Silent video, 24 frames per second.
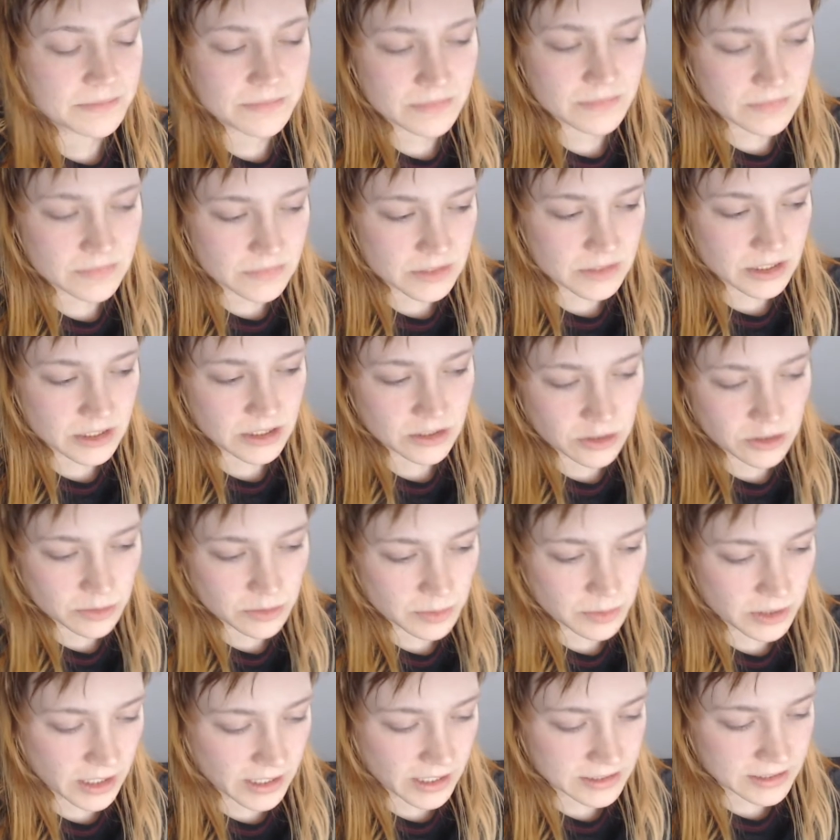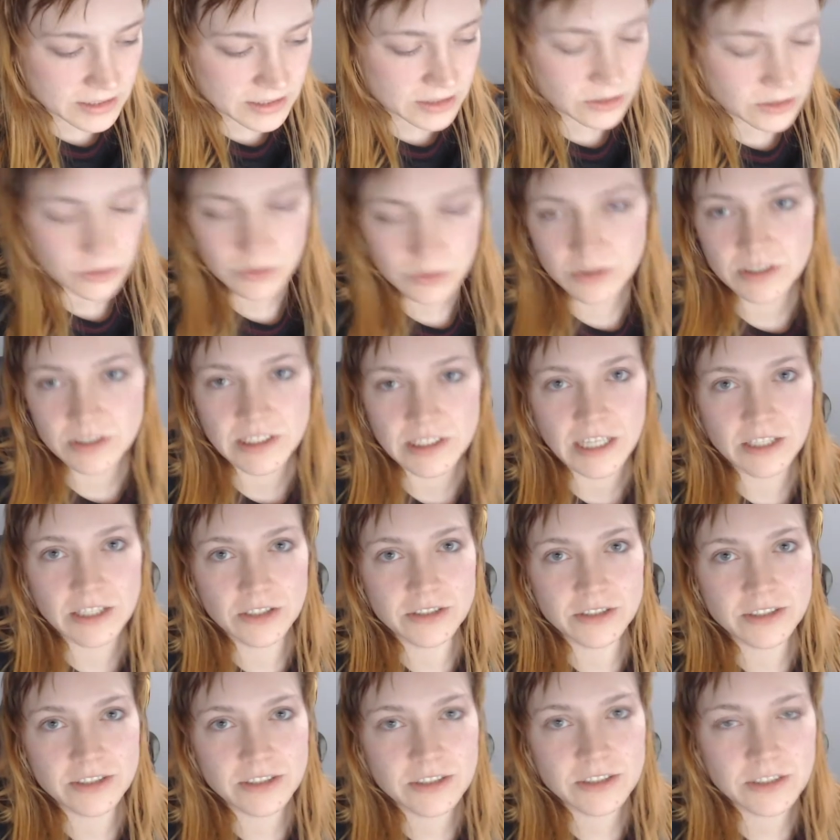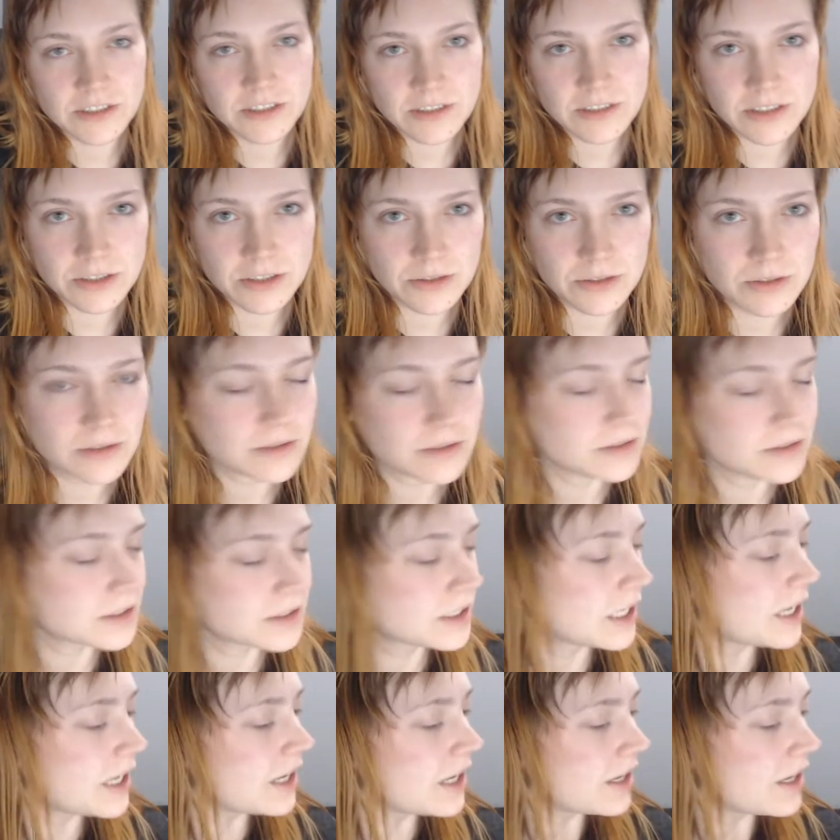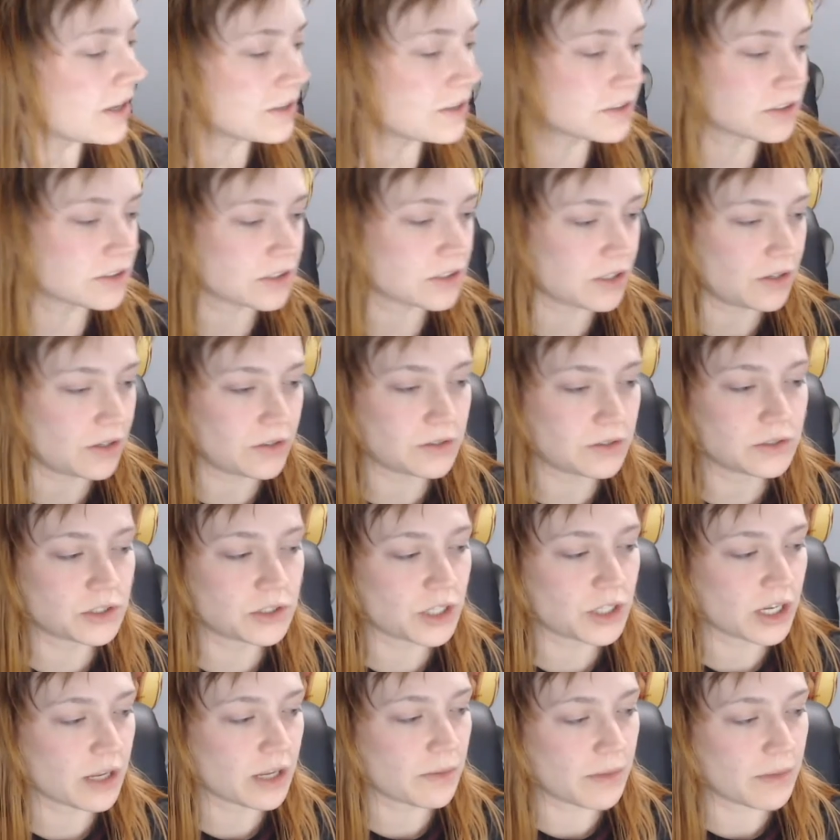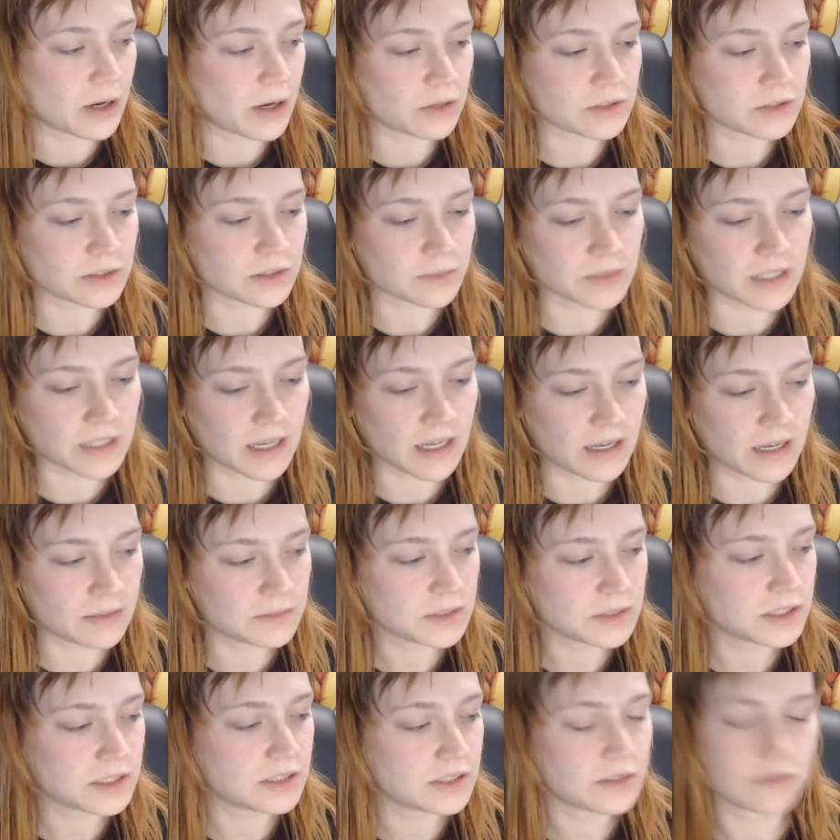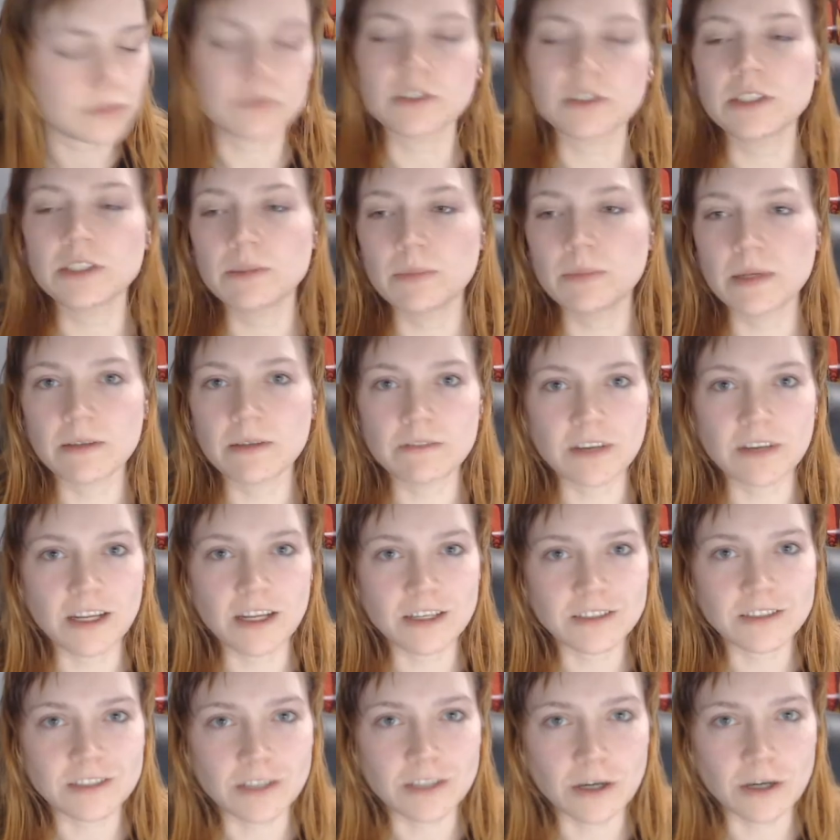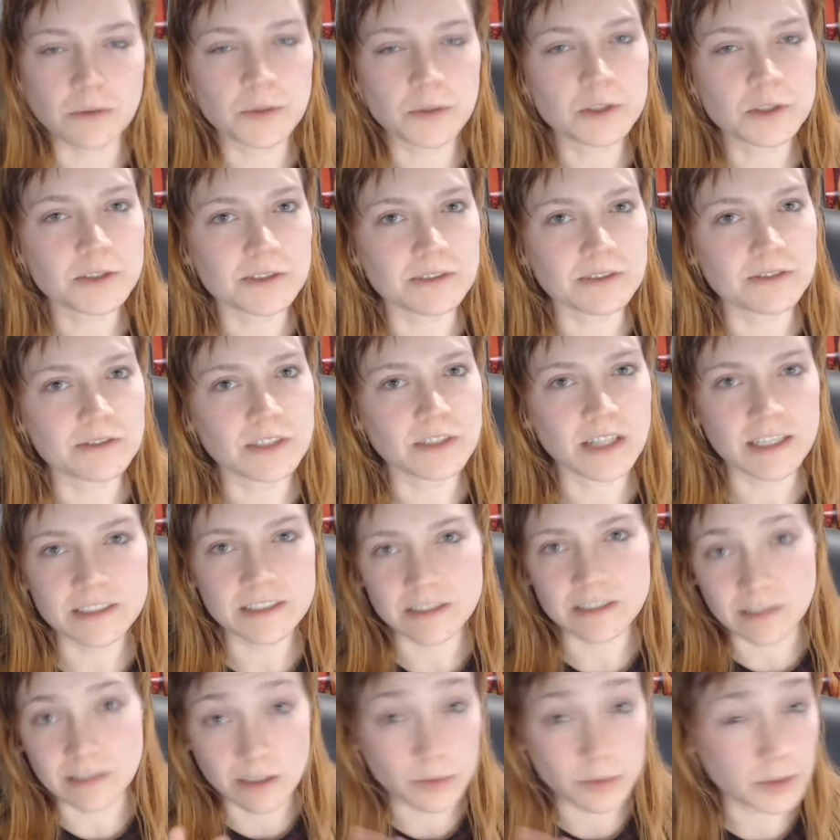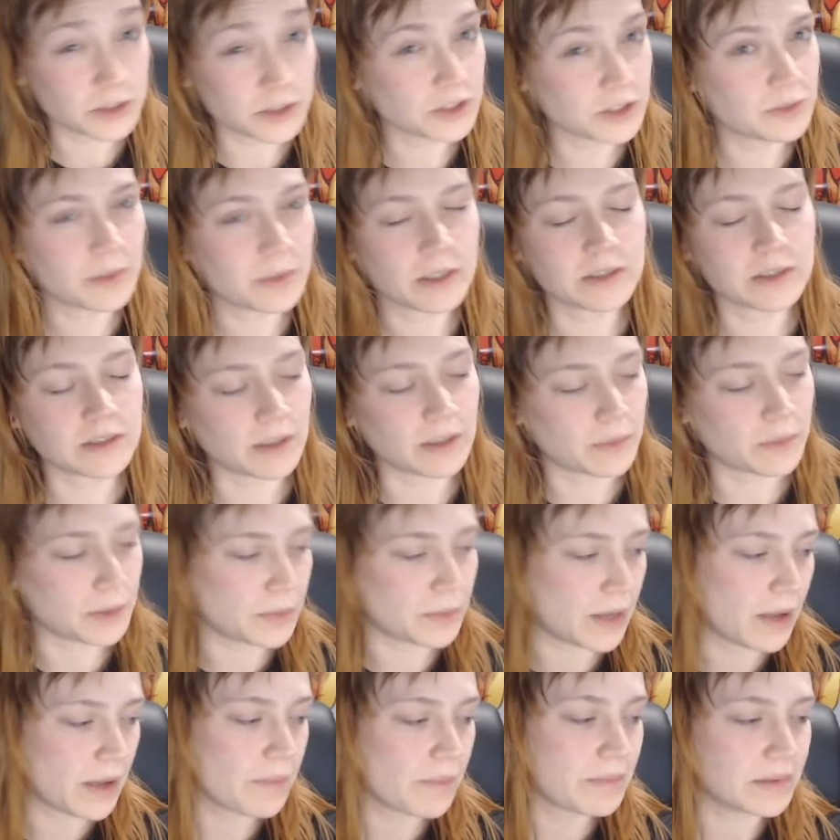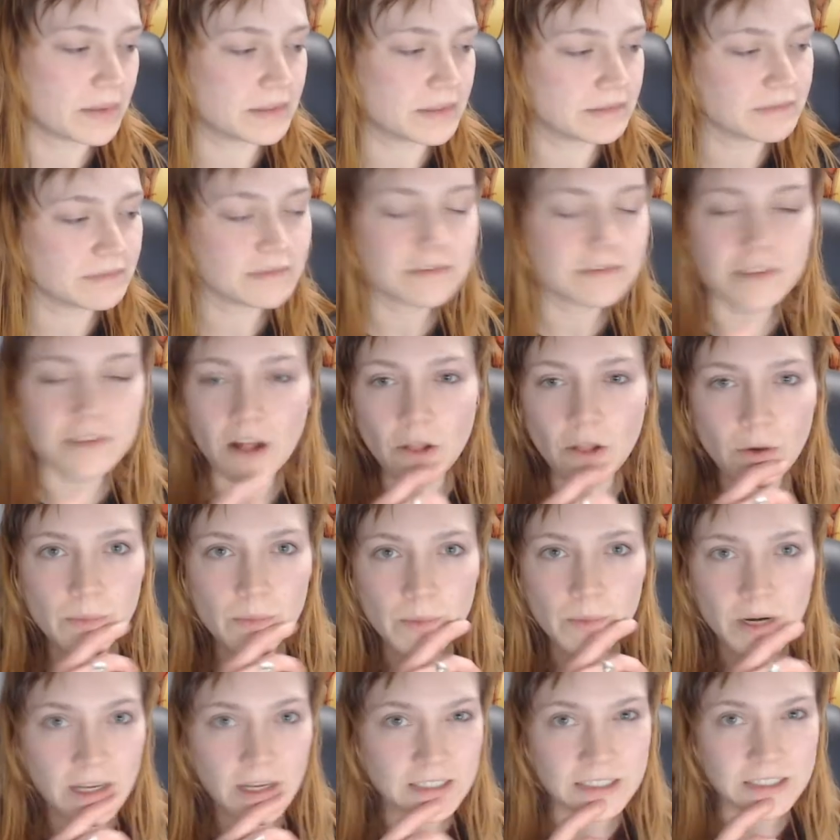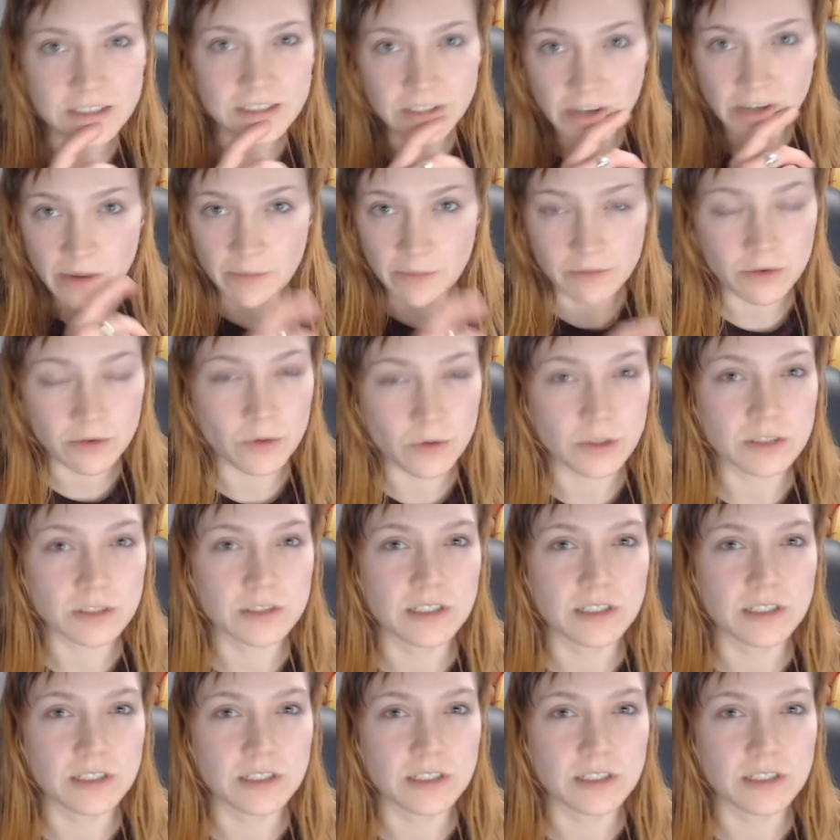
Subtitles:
He's super nice. He's doing sales too, so check him out sometimes. He's a really big fan of Star Wars, so if you like Star Wars, you better sub him up and follow him on Instagram, of course.